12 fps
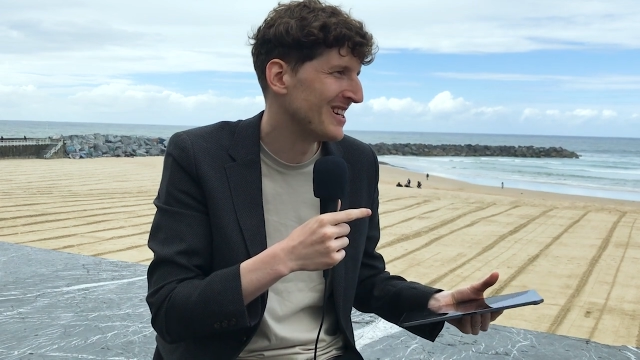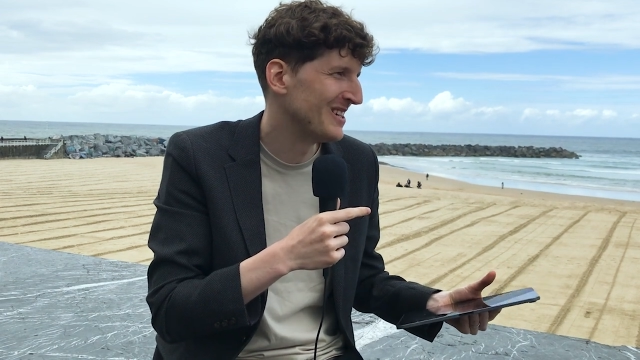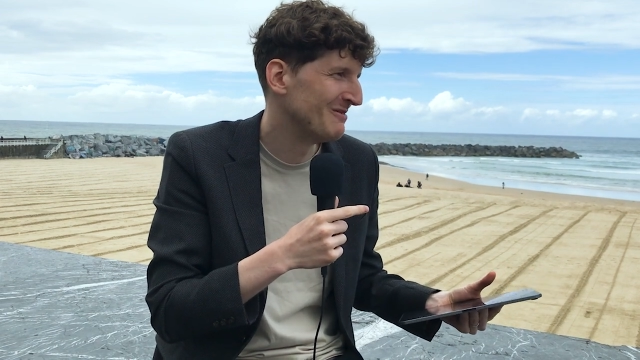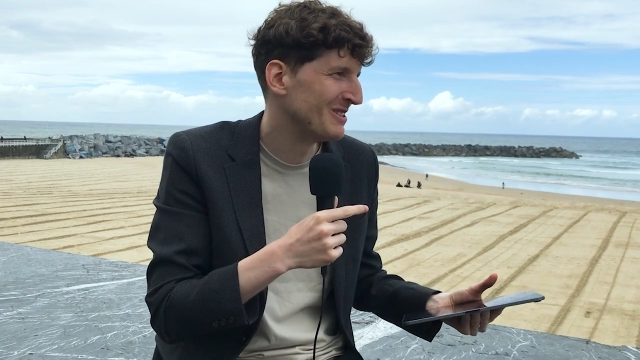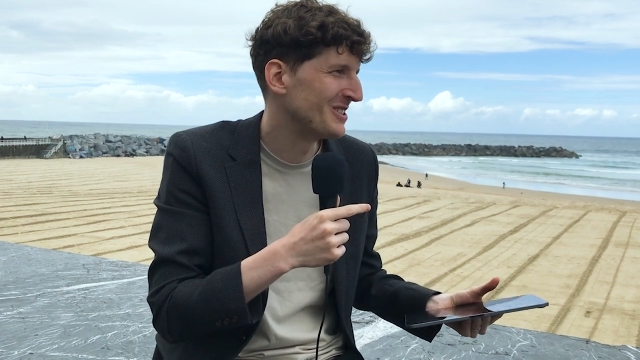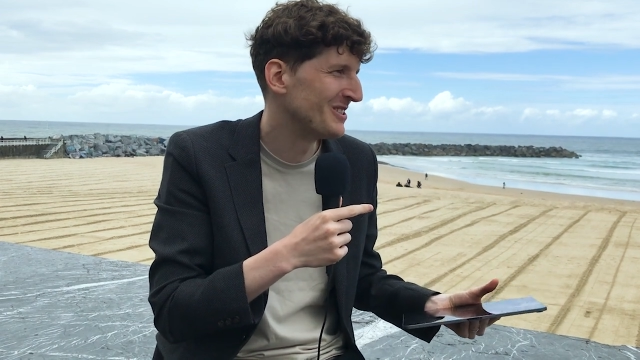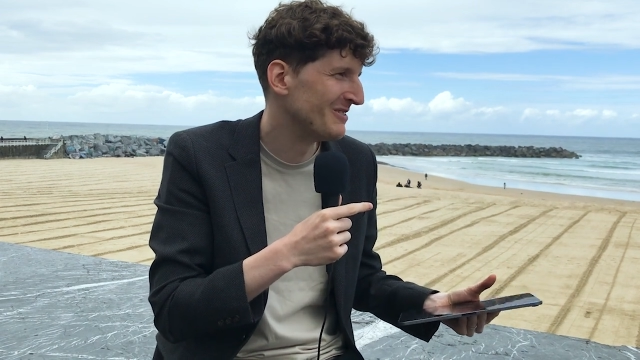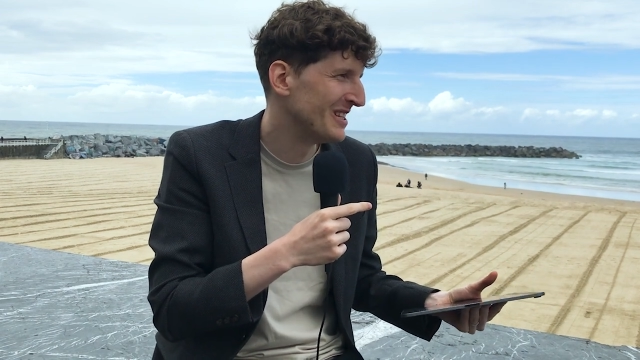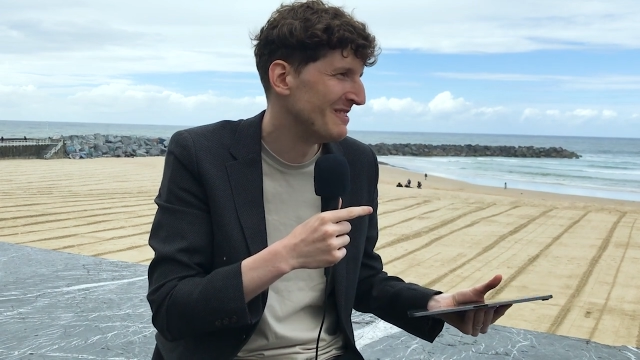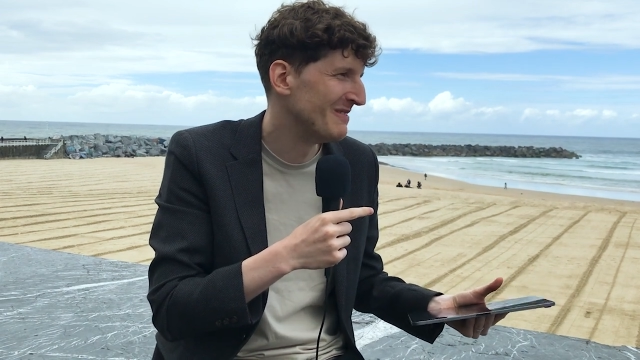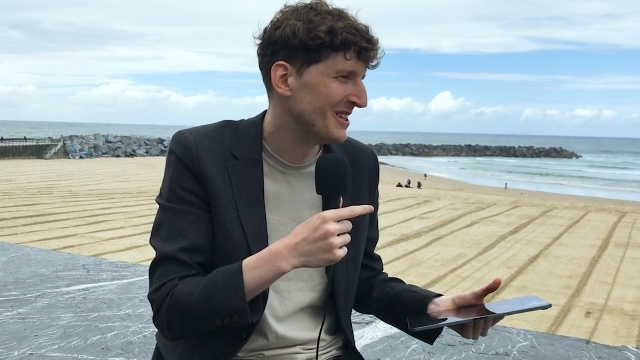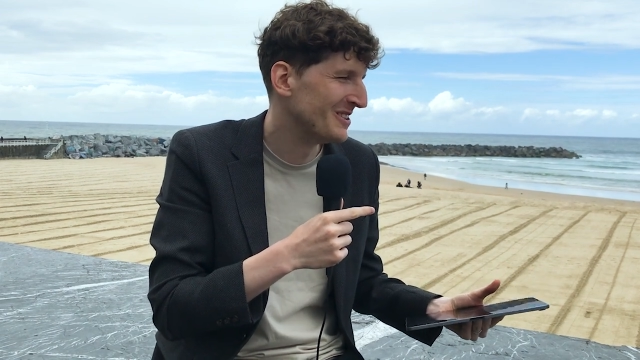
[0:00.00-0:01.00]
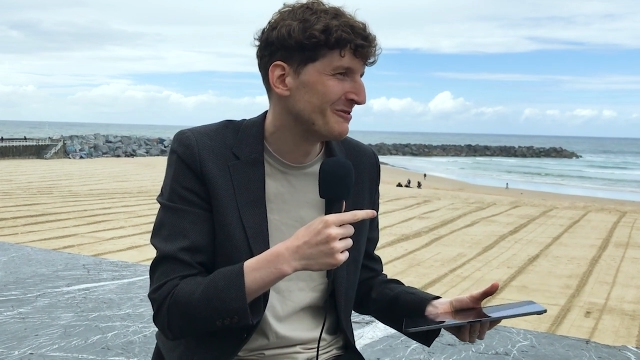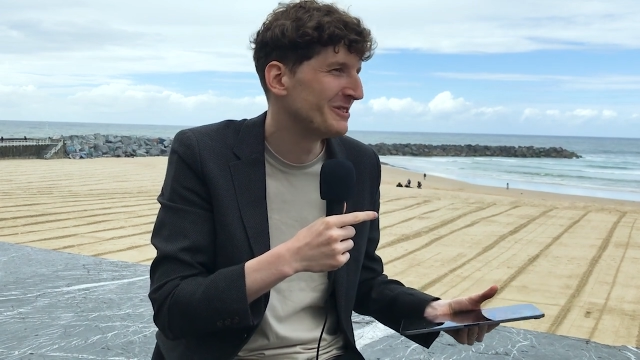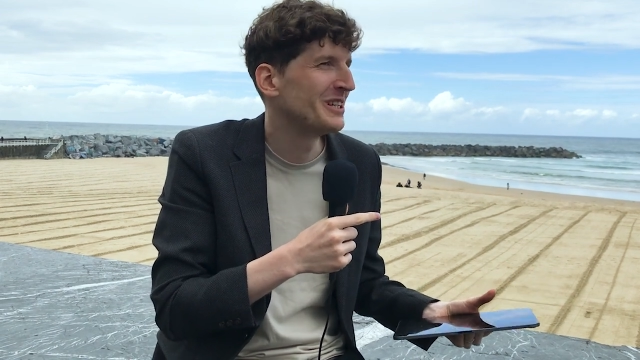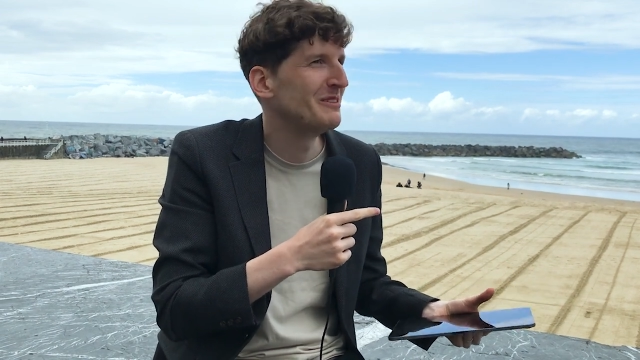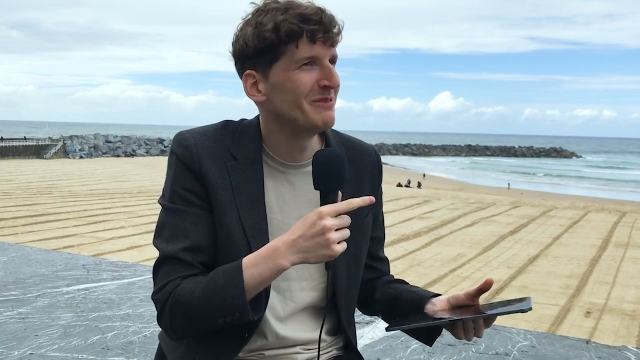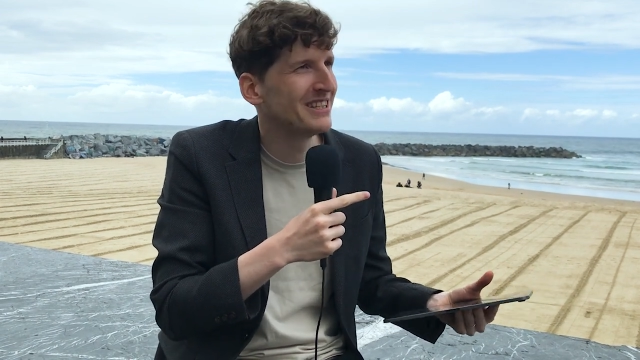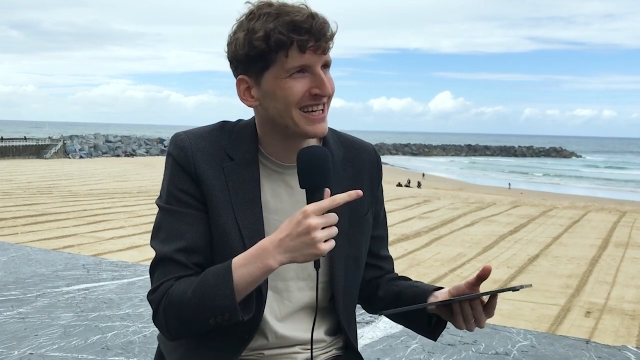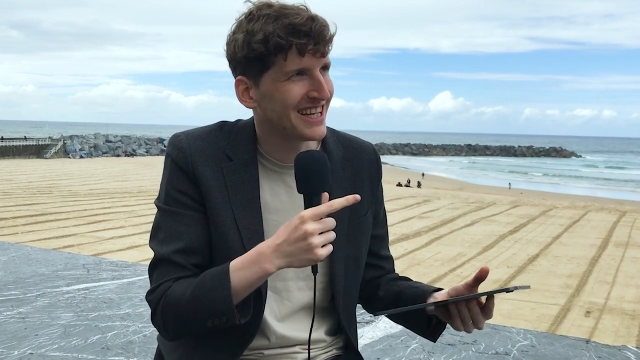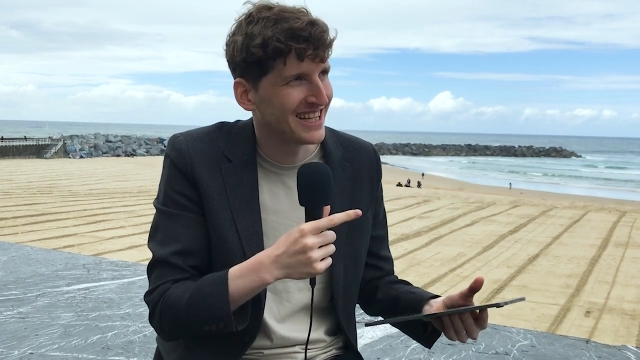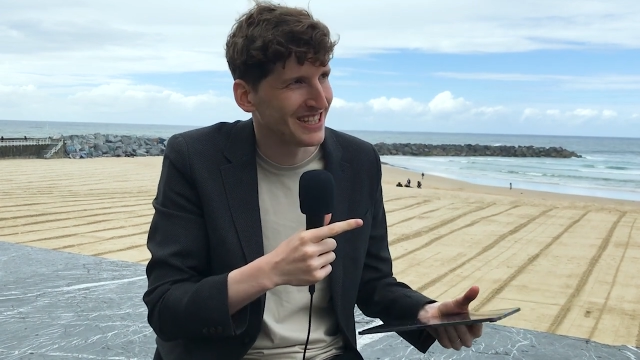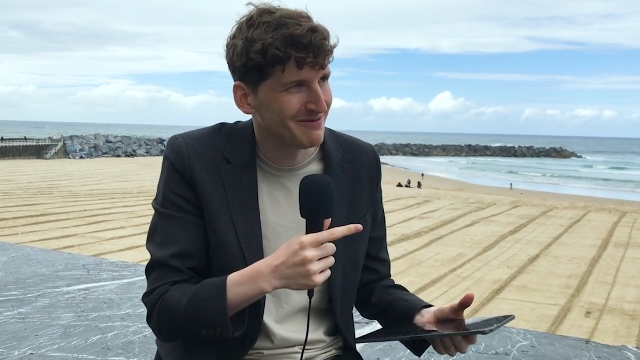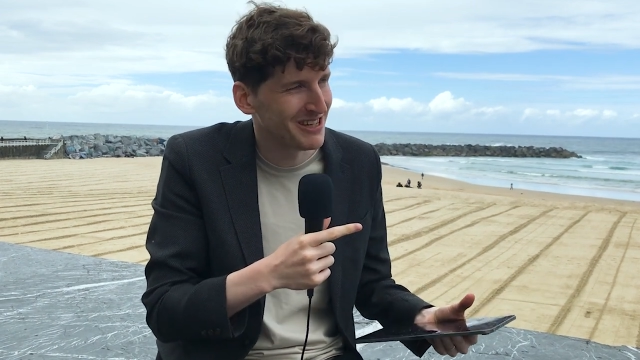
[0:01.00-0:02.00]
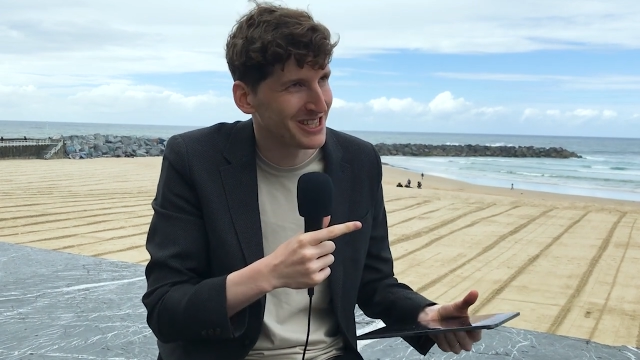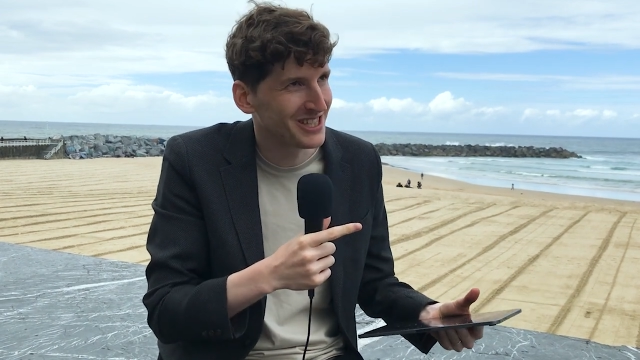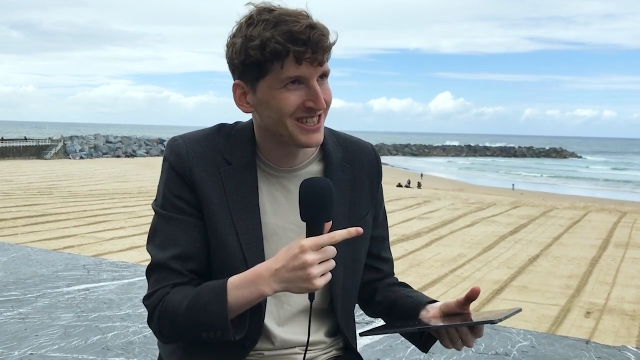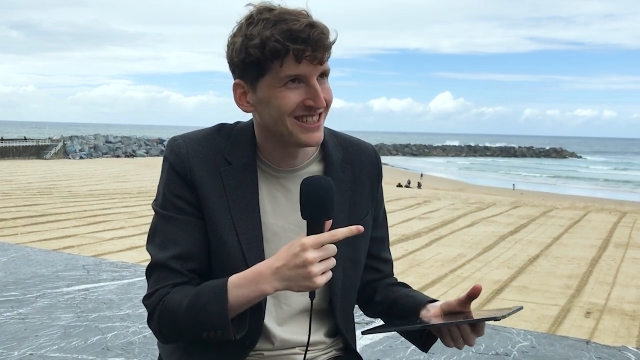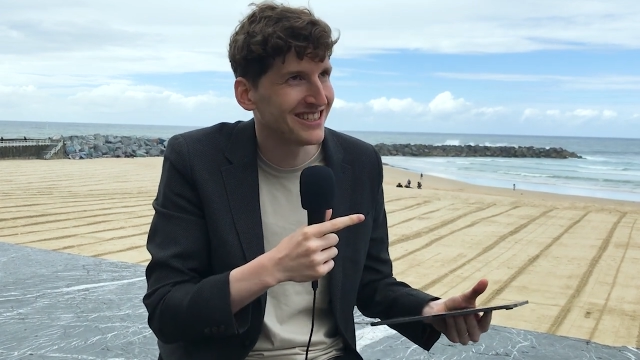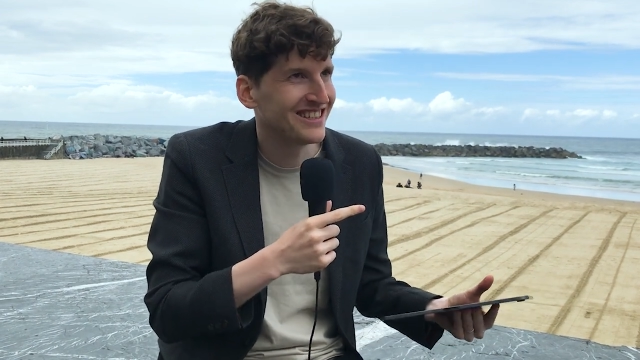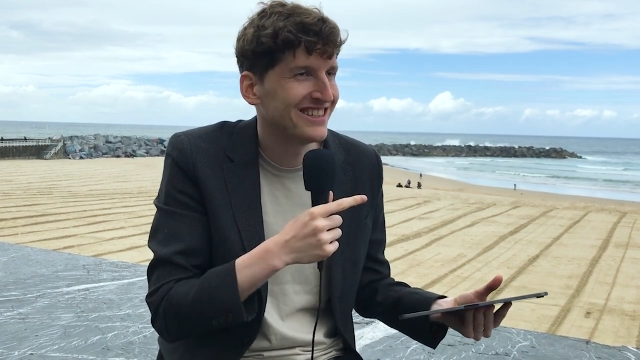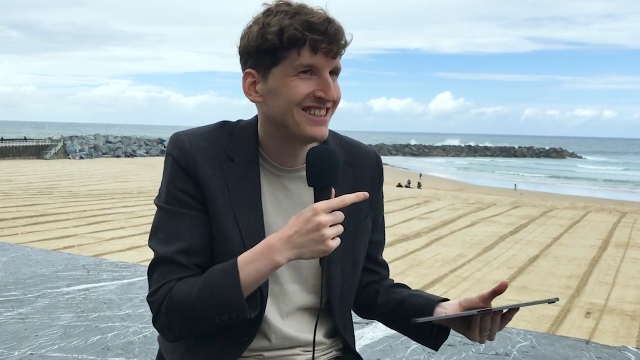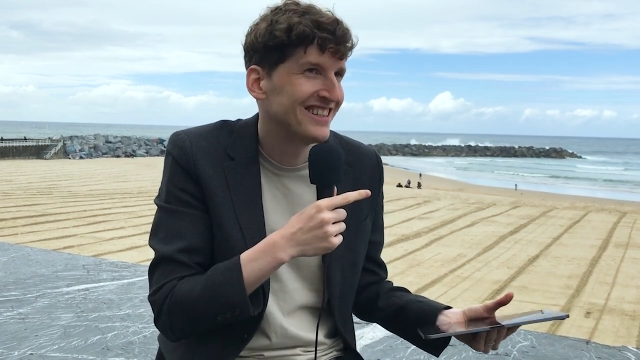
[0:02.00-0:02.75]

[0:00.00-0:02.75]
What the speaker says: how much you really made on the return, but I can imagine